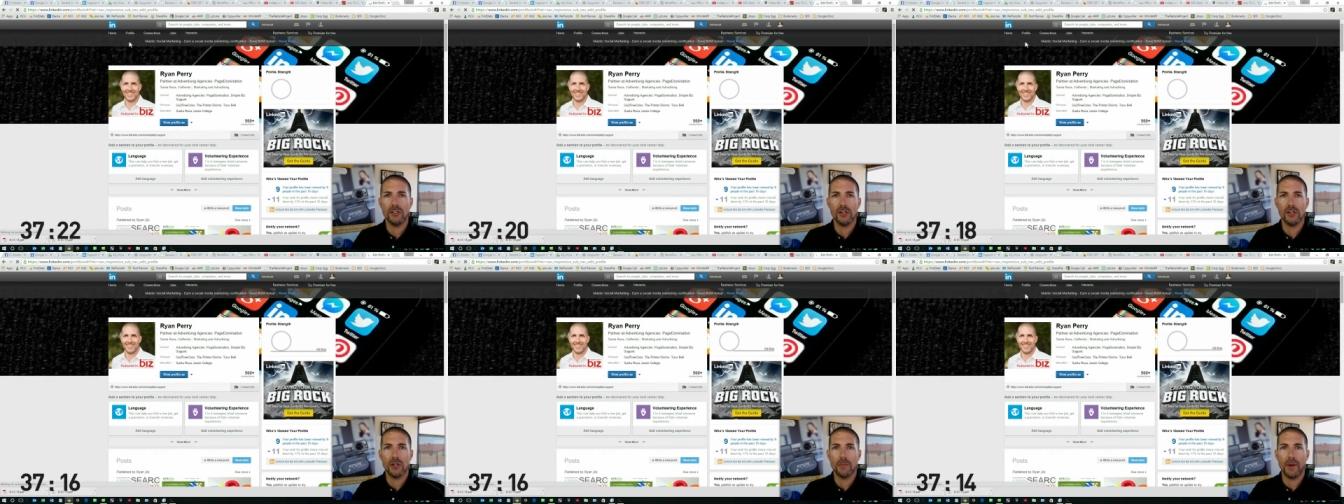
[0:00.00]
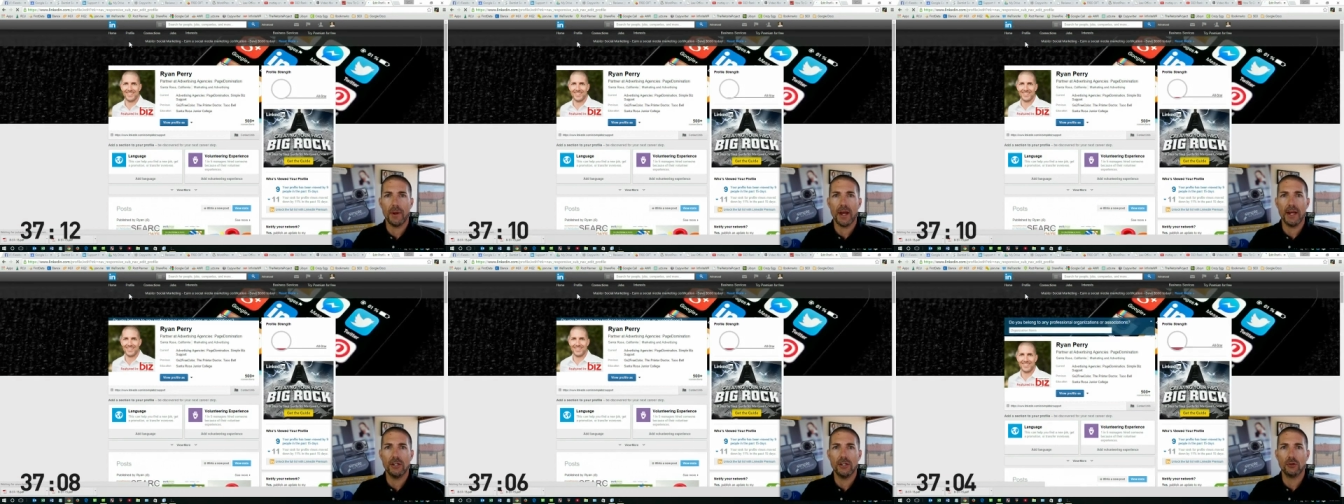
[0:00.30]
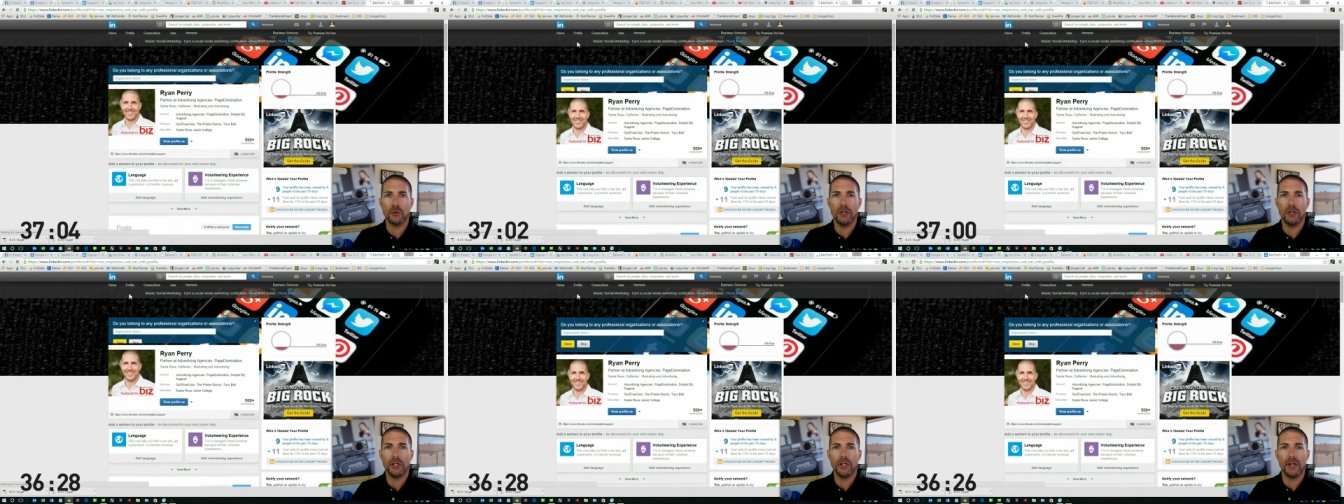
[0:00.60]
you to the
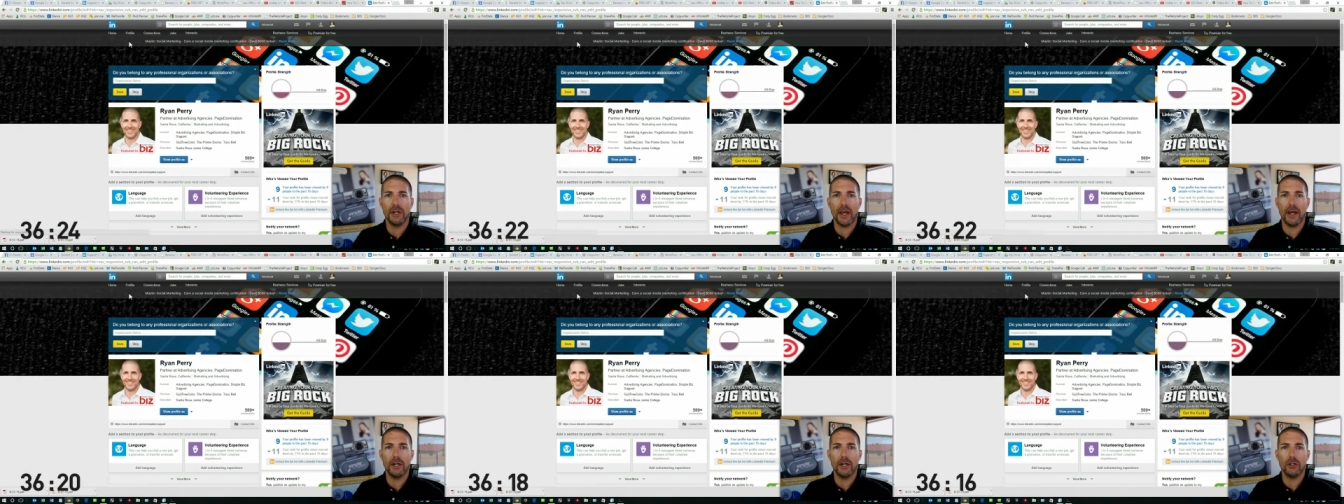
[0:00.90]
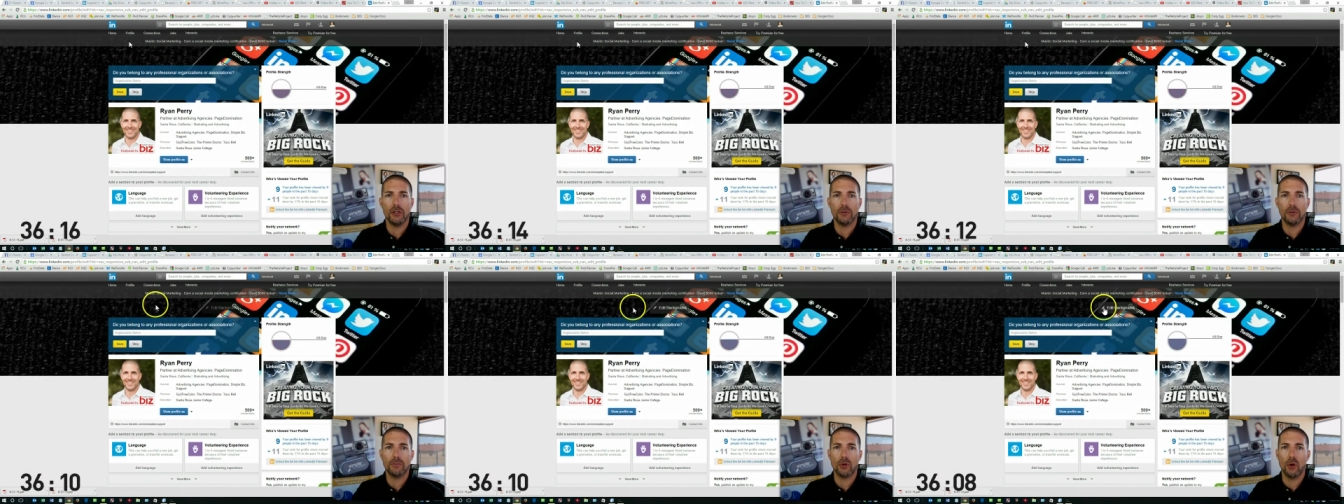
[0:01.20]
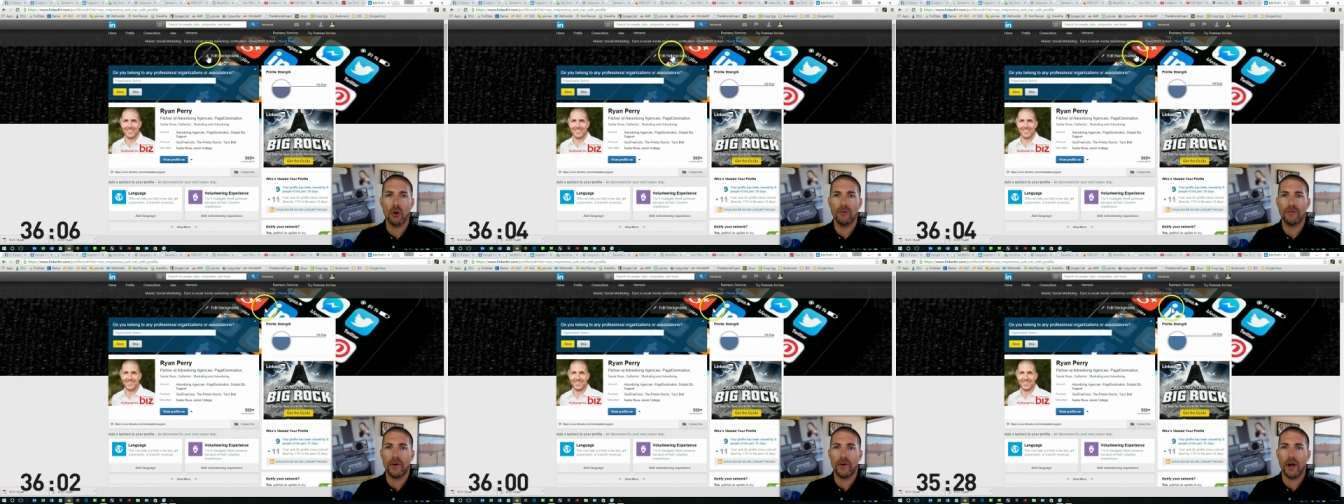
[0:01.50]
page where you can edit your
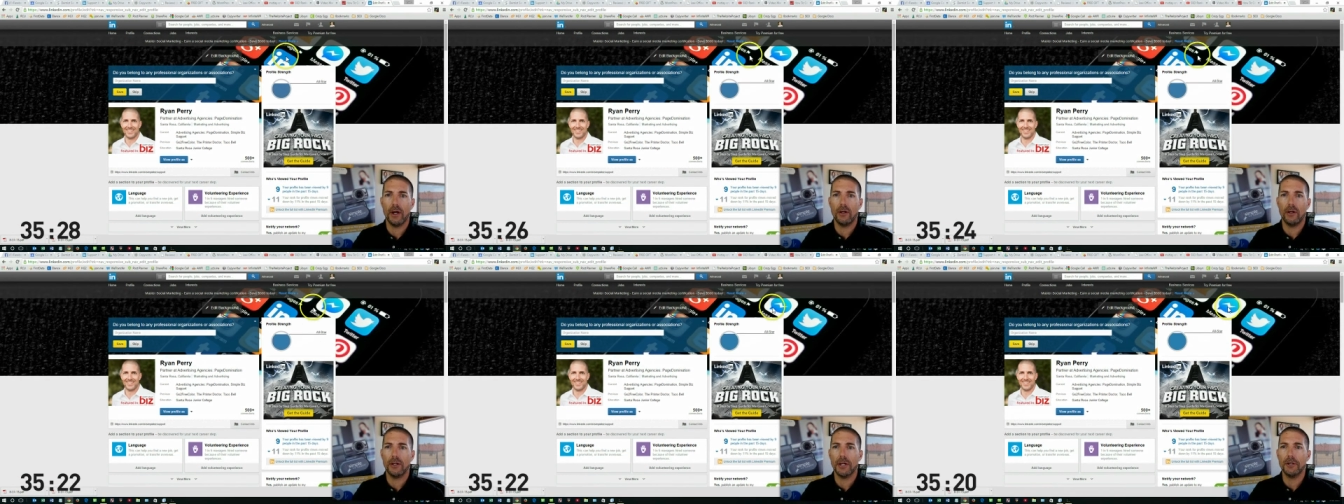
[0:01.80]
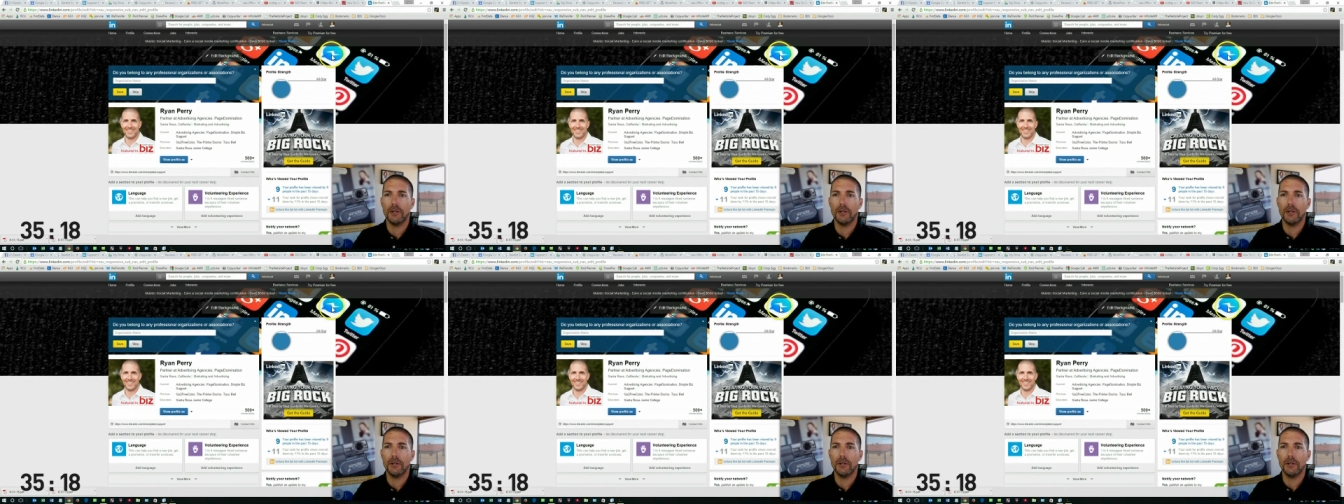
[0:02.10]
profile